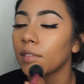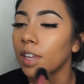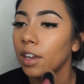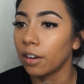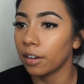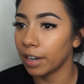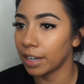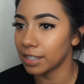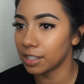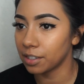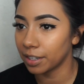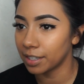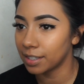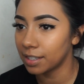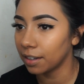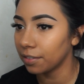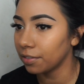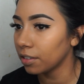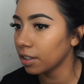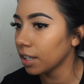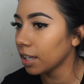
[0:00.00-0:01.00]
Okay, so I
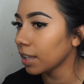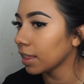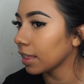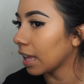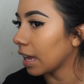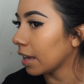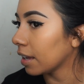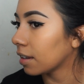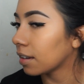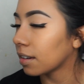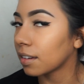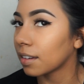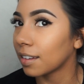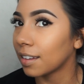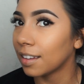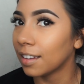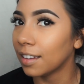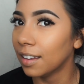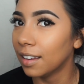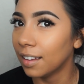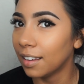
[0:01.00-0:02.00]
definitely like
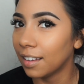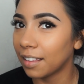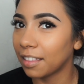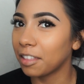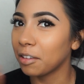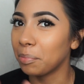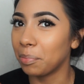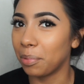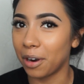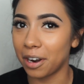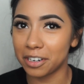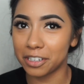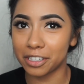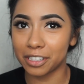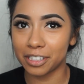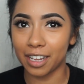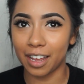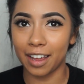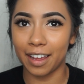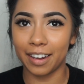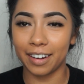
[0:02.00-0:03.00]
the brush
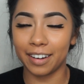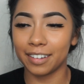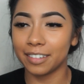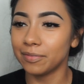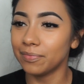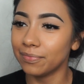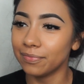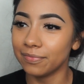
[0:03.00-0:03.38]
side